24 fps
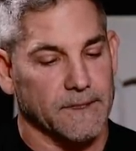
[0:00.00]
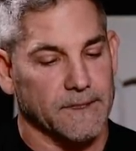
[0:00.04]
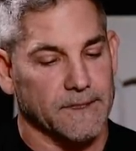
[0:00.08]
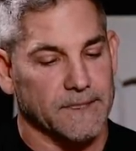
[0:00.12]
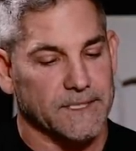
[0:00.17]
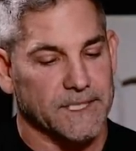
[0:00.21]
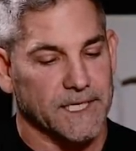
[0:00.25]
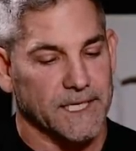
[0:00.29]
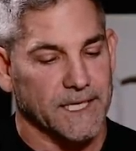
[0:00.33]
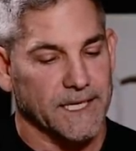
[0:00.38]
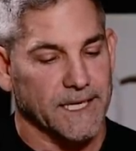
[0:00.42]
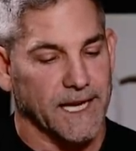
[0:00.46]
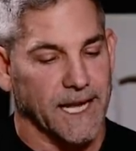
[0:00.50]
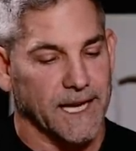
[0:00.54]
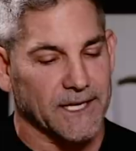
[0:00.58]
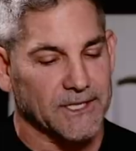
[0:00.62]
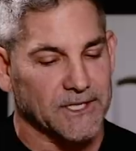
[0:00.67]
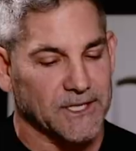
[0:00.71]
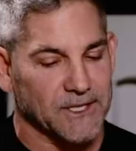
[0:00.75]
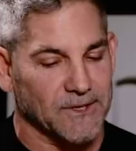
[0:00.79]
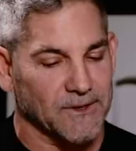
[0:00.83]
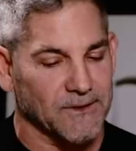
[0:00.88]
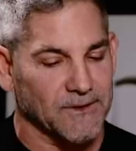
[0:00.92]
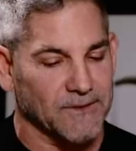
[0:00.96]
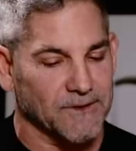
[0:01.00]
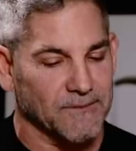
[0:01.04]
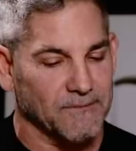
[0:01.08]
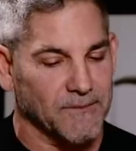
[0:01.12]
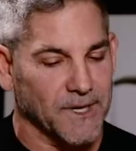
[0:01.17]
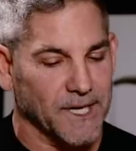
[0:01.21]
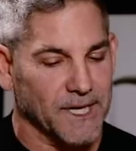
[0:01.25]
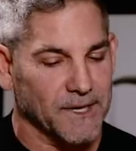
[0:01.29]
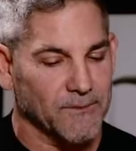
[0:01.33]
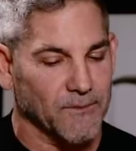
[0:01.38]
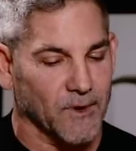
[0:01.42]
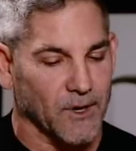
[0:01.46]
City National
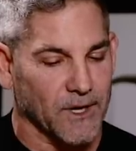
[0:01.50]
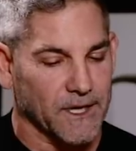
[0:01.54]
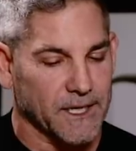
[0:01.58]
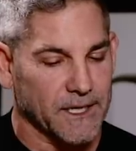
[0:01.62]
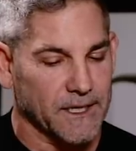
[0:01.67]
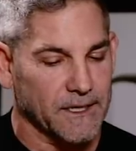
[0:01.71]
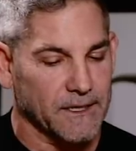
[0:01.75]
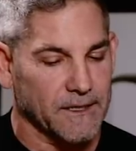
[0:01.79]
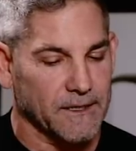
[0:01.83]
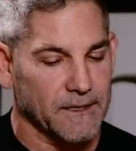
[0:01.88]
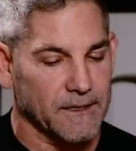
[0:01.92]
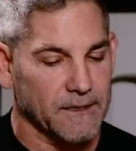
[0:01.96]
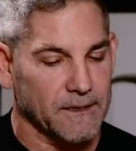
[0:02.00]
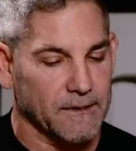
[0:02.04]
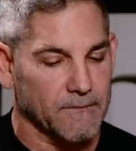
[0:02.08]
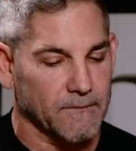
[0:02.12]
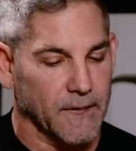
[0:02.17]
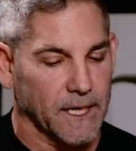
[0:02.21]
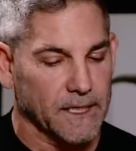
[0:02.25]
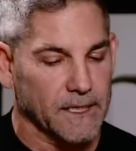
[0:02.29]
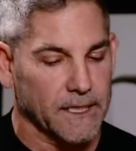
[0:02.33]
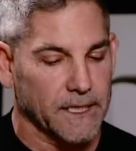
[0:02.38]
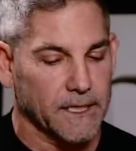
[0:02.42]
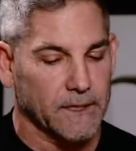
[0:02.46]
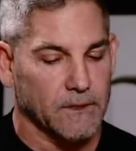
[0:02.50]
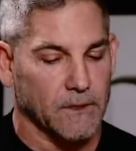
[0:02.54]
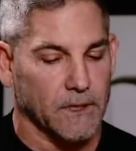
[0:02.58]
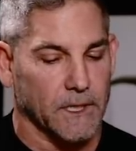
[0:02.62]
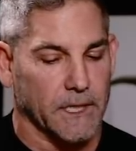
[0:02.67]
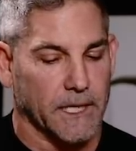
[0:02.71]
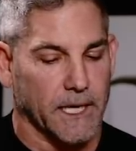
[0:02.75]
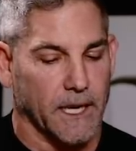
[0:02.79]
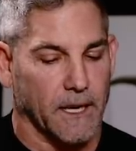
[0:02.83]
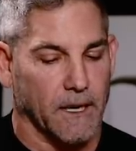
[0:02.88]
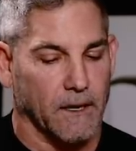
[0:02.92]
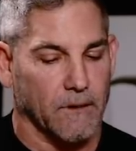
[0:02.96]
Money Market, my legal
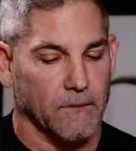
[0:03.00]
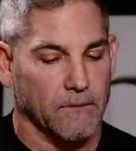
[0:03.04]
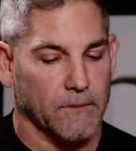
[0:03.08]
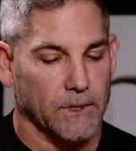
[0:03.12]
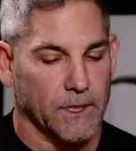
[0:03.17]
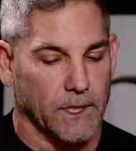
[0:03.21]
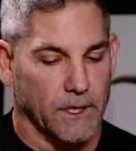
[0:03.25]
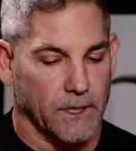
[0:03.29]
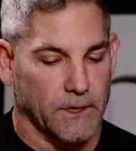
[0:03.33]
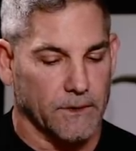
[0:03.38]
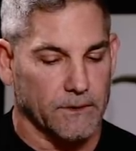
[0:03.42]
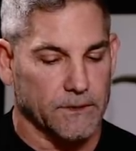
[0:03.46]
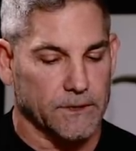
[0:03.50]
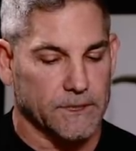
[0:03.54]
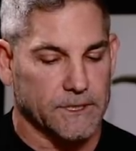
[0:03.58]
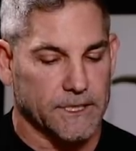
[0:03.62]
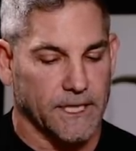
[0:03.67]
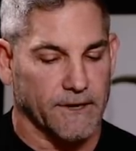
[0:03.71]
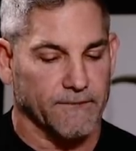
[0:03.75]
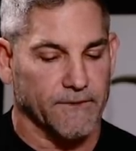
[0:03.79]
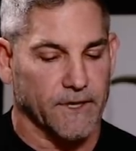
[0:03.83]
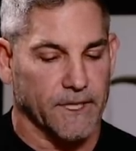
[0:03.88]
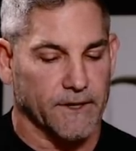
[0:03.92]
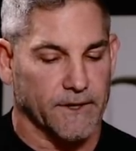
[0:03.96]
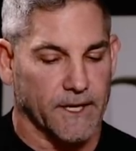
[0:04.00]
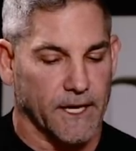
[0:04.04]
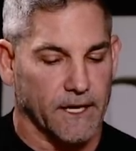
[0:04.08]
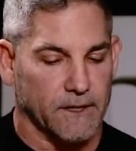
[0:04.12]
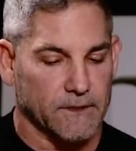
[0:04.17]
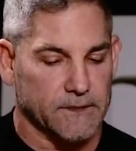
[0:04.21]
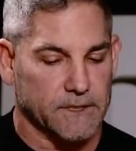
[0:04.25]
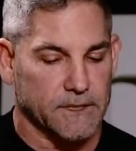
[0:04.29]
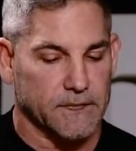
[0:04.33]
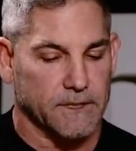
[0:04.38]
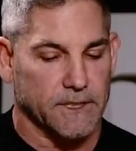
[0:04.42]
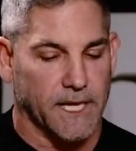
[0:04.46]
account with
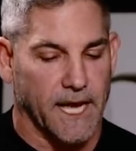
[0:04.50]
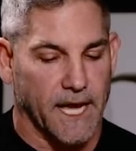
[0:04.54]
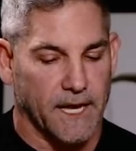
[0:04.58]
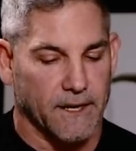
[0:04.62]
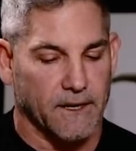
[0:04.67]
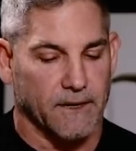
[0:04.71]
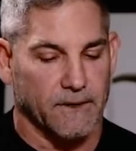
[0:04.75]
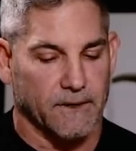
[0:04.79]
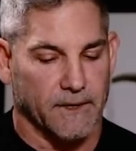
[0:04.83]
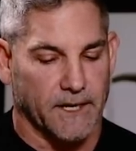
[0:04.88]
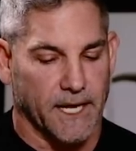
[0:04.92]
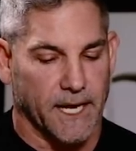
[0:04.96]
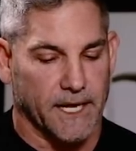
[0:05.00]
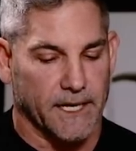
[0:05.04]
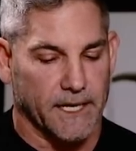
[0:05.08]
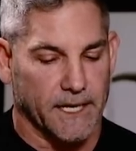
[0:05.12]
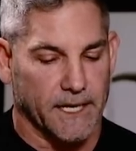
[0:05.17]
$170,998